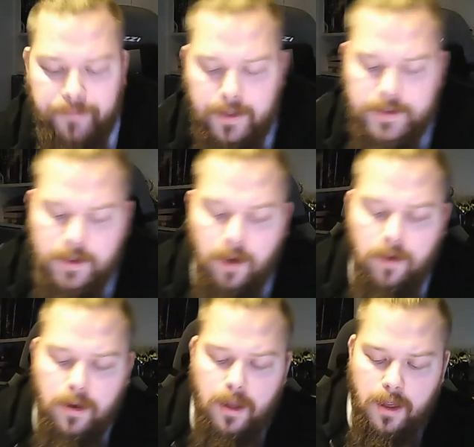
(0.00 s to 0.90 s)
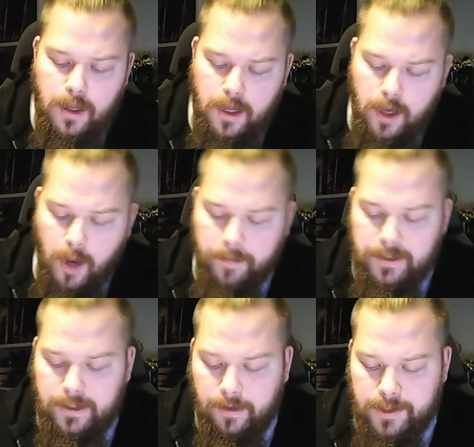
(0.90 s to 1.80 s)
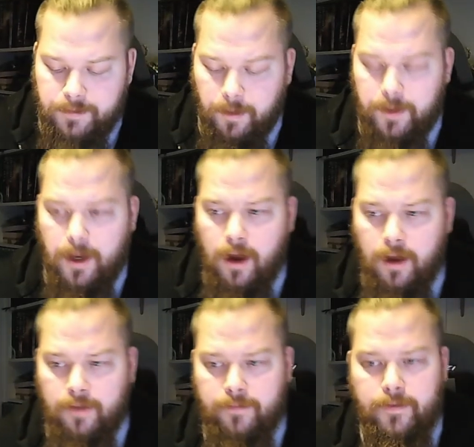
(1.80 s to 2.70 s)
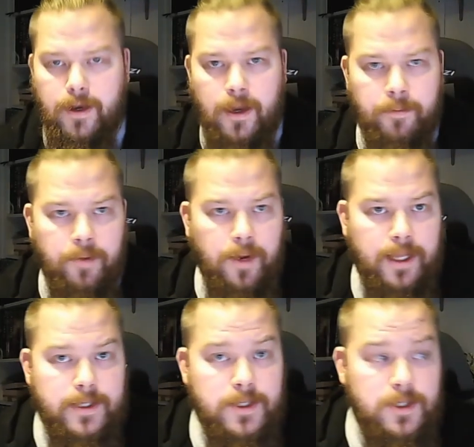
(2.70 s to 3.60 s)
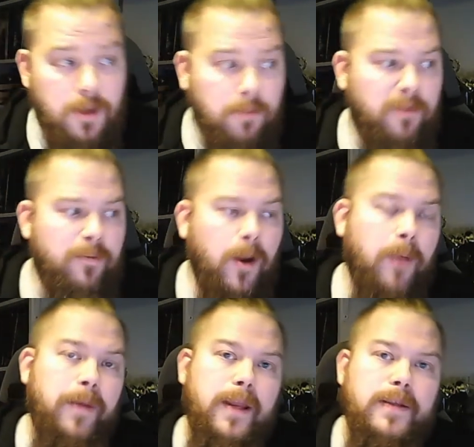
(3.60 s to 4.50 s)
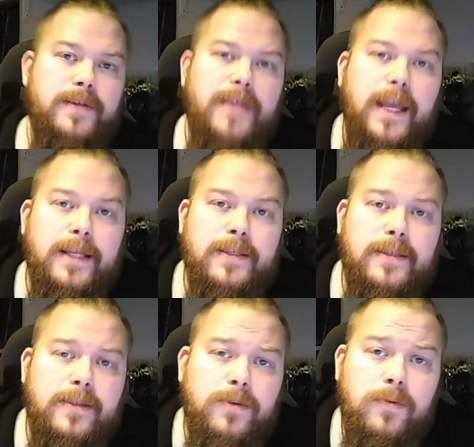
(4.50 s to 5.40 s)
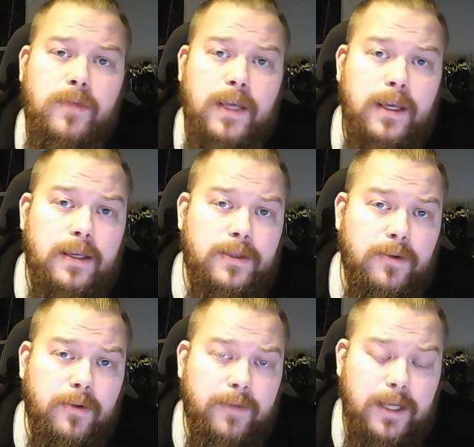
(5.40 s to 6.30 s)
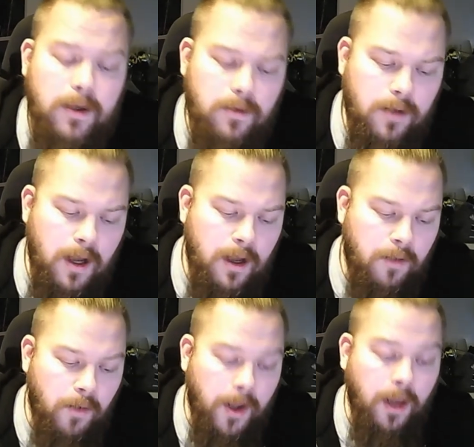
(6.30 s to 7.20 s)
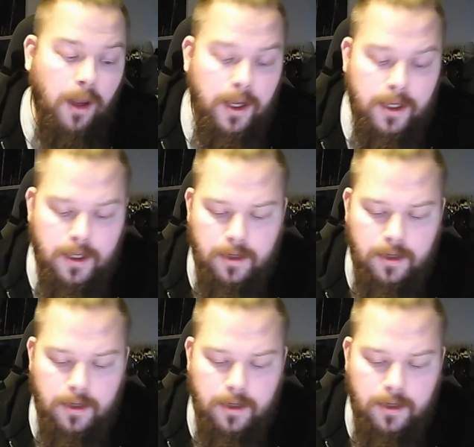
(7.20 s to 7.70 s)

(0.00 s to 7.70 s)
So up until this point I've put in some of my opinions into the video, what I like,